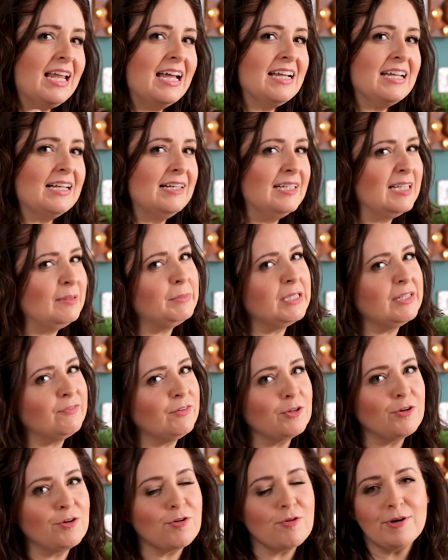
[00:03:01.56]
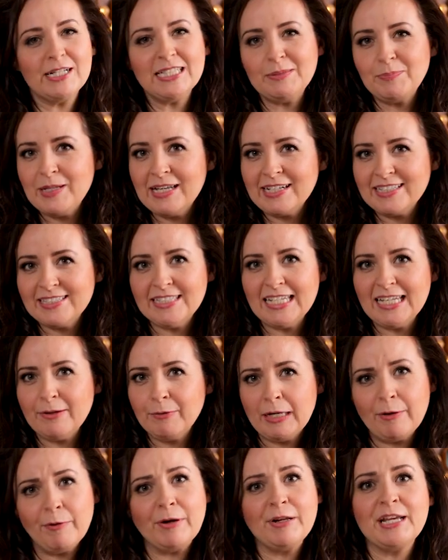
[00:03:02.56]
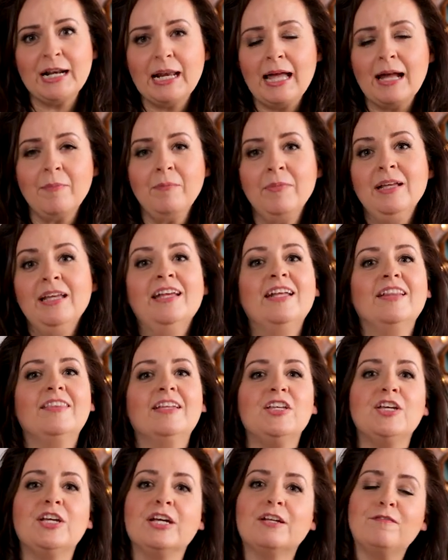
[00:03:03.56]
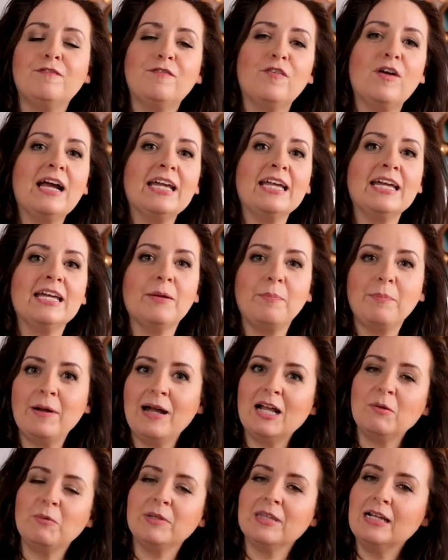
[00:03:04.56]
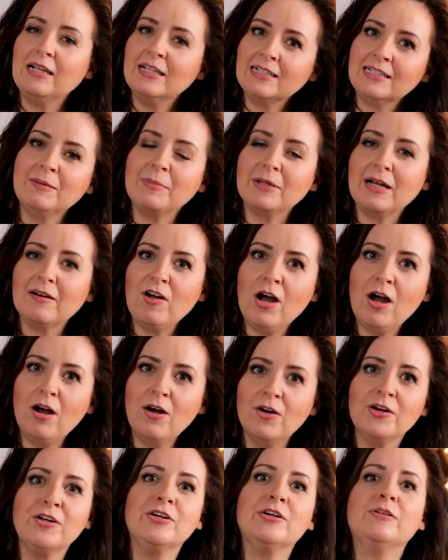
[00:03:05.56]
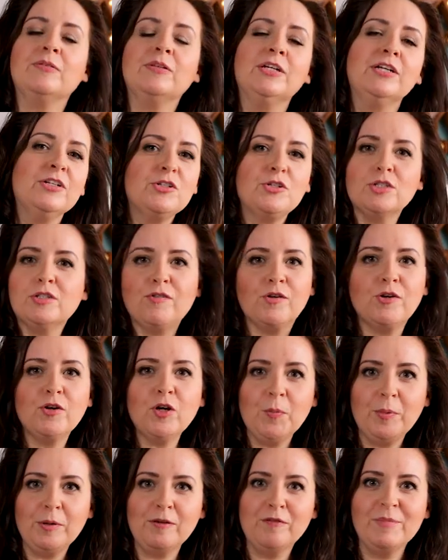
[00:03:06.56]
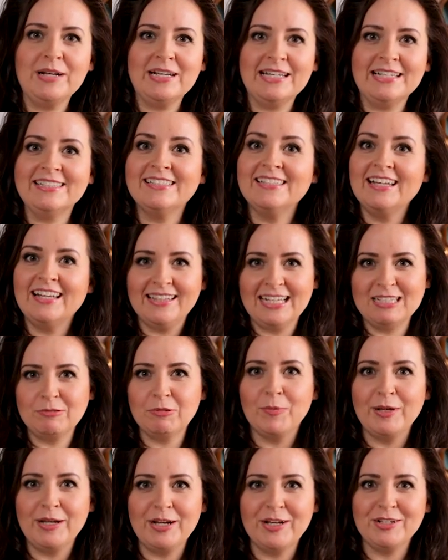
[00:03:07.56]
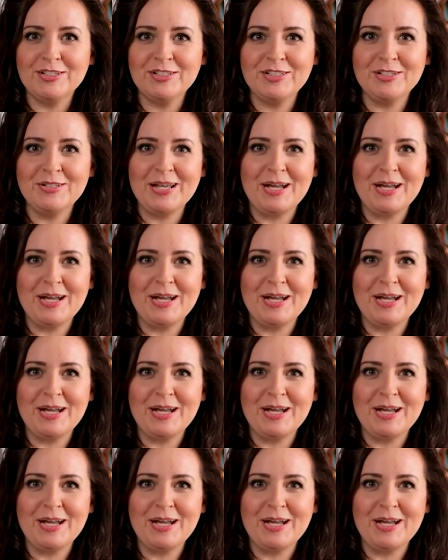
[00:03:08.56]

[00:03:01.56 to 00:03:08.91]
like a little bit of a crispy exterior on your lamb, then you can fry it in a pan with a little bit of hot oil just for a couple of minutes. And that's what we're going to do